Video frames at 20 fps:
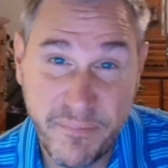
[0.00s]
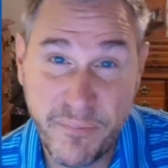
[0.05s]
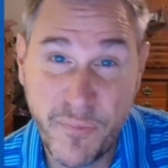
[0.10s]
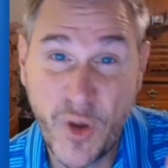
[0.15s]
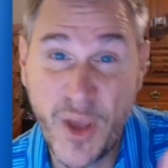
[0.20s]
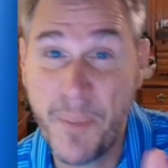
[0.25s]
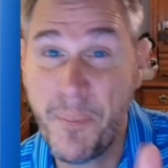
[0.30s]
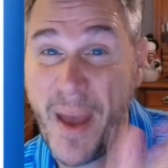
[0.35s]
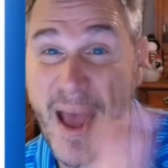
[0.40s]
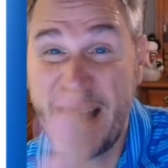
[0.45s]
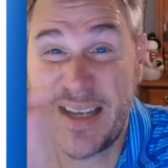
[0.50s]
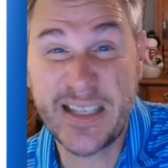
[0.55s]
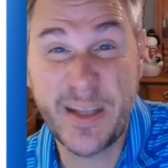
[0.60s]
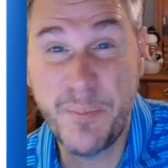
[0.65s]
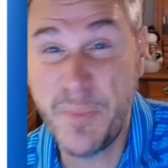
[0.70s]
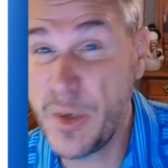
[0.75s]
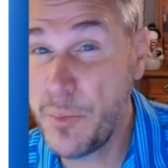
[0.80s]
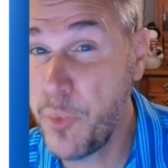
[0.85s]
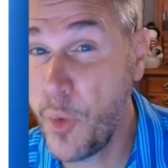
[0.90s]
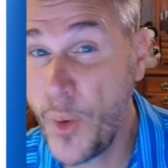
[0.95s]
get past the
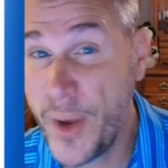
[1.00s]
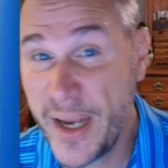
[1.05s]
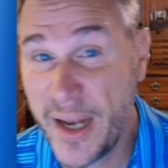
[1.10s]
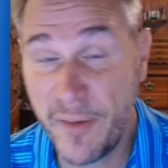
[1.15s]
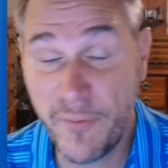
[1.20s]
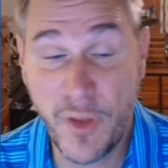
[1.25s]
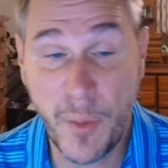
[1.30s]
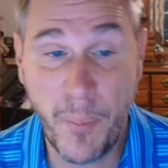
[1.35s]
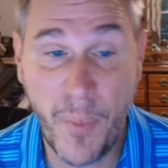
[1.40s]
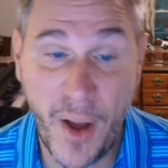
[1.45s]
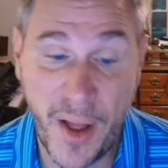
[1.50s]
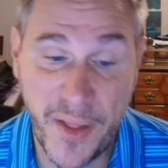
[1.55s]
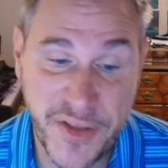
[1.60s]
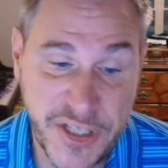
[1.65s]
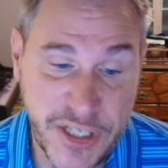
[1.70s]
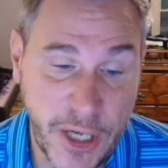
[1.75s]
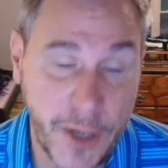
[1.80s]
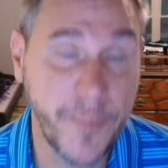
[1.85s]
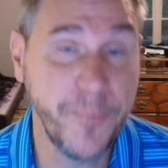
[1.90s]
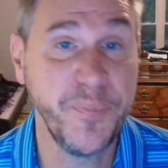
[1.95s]
midpoint of the month.
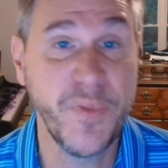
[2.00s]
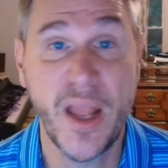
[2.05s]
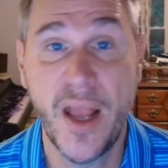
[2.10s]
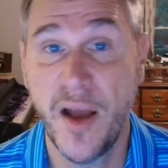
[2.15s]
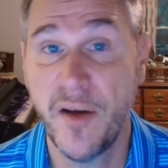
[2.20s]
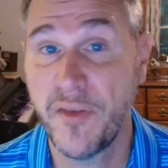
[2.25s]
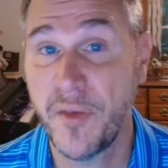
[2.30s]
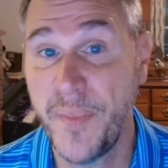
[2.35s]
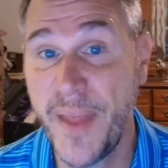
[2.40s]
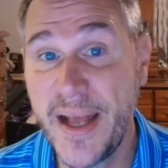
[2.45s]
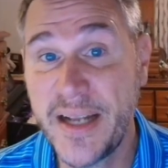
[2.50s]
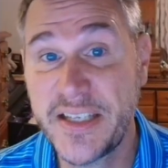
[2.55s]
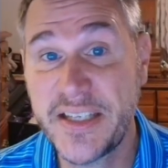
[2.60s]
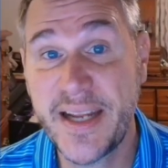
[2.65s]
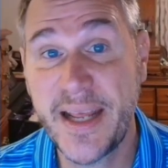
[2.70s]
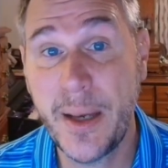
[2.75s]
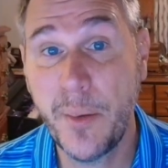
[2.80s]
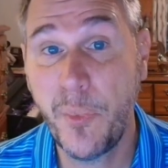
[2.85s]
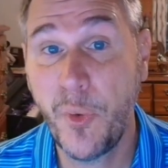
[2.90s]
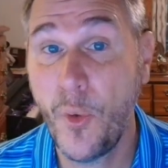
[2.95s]
So from that
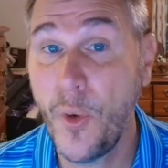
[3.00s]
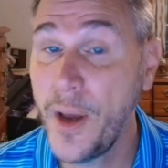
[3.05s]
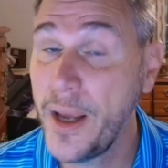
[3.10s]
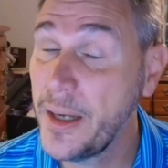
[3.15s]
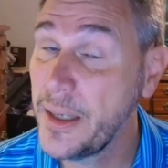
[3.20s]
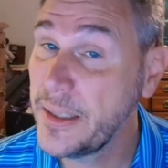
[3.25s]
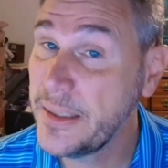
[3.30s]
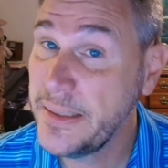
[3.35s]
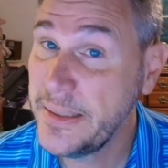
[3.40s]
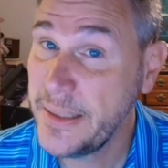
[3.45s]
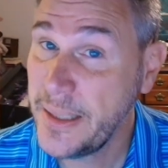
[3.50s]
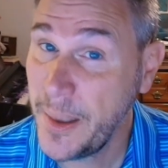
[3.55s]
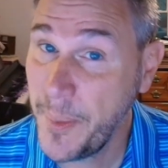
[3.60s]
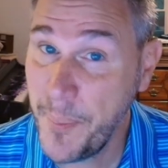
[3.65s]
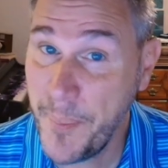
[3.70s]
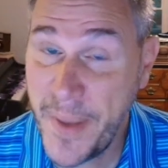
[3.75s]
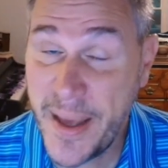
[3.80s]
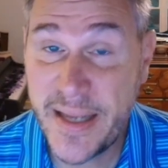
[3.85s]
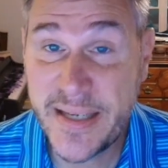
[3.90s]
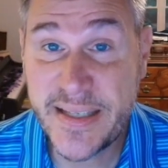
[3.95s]
standpoint,
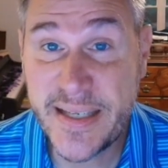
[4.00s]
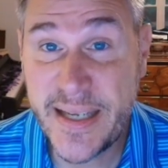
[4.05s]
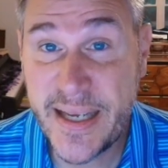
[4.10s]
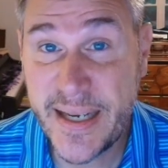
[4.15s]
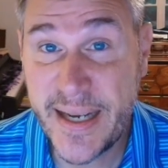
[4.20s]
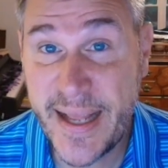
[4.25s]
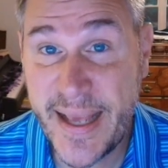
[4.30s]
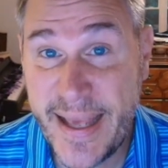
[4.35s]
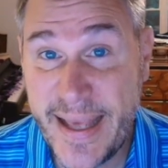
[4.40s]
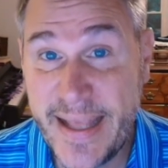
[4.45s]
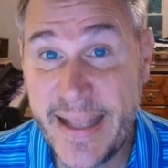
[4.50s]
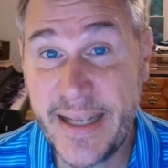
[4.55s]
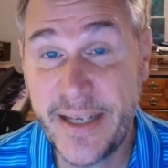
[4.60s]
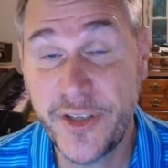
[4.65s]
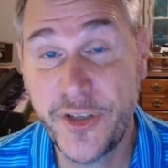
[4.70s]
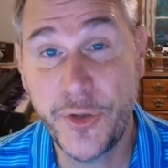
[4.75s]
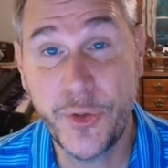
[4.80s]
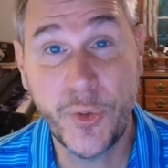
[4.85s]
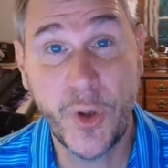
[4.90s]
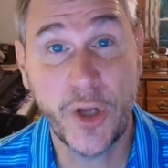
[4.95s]
may see an end
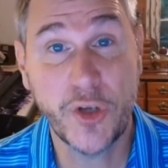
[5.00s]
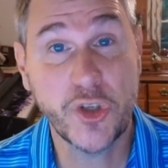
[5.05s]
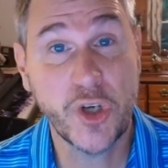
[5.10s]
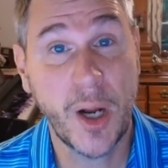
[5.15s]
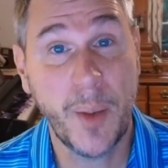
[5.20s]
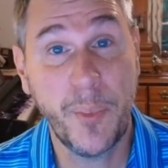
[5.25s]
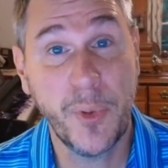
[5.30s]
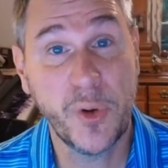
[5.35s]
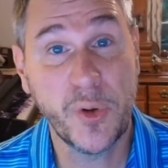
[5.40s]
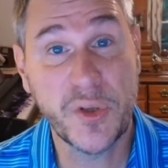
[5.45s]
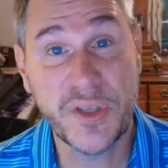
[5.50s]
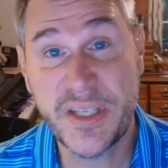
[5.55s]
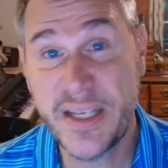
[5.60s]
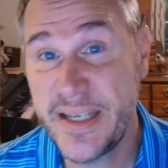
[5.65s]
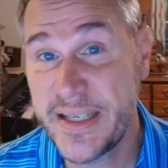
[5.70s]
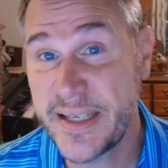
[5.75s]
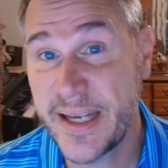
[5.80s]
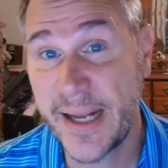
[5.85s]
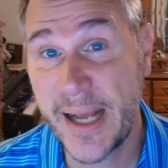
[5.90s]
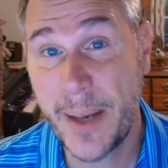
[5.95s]
to a tropical
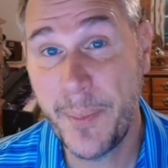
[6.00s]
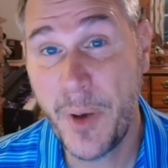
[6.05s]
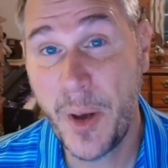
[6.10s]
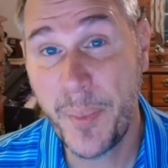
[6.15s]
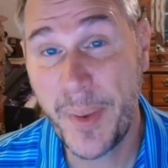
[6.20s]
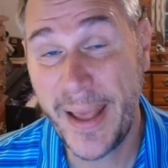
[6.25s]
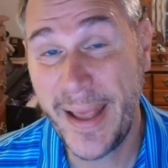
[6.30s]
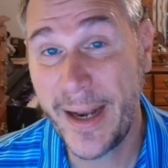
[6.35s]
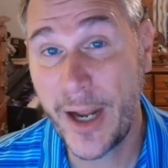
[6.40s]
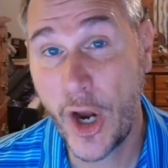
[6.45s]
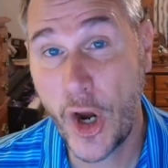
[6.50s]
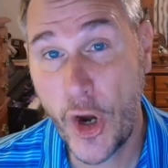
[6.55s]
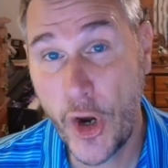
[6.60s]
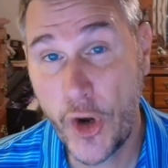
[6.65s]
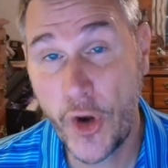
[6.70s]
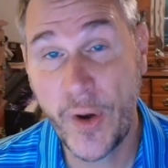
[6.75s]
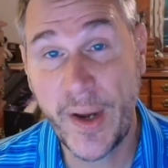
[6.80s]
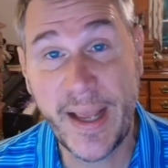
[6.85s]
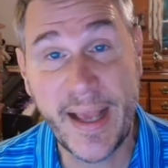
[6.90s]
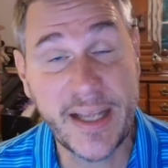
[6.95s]
season come up in a
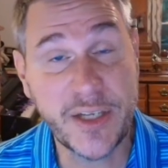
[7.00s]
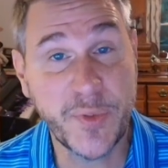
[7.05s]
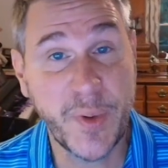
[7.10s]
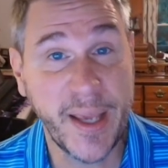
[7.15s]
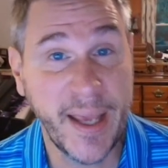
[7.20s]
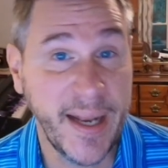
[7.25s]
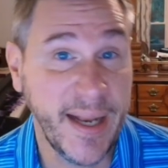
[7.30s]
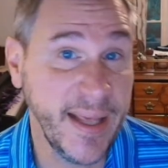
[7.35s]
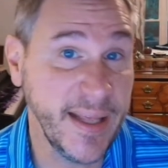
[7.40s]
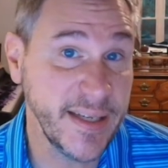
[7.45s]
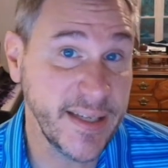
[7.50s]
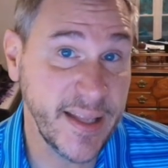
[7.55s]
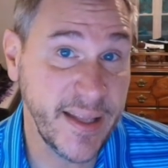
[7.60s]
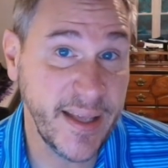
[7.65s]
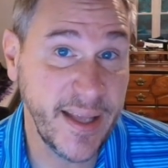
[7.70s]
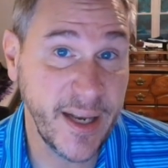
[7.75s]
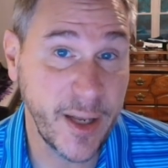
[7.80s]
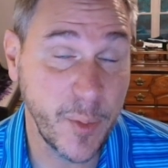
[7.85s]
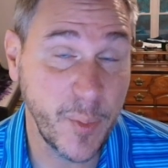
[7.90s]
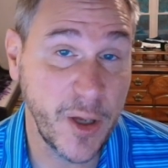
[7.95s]
hurry as we get into the
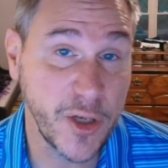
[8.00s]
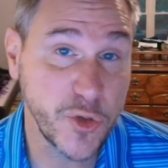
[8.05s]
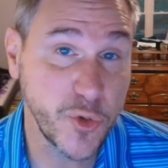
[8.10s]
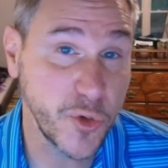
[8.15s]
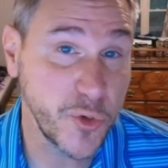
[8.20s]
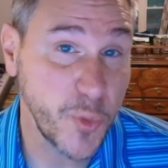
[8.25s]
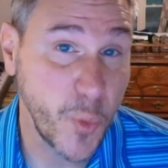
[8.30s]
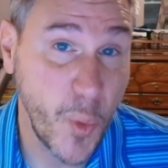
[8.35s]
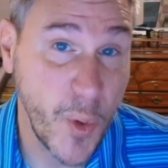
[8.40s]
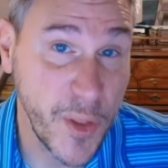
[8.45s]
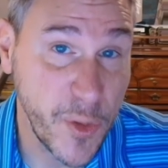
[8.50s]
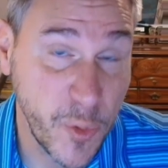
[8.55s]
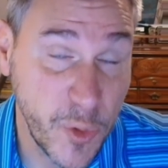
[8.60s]
end of the month, which,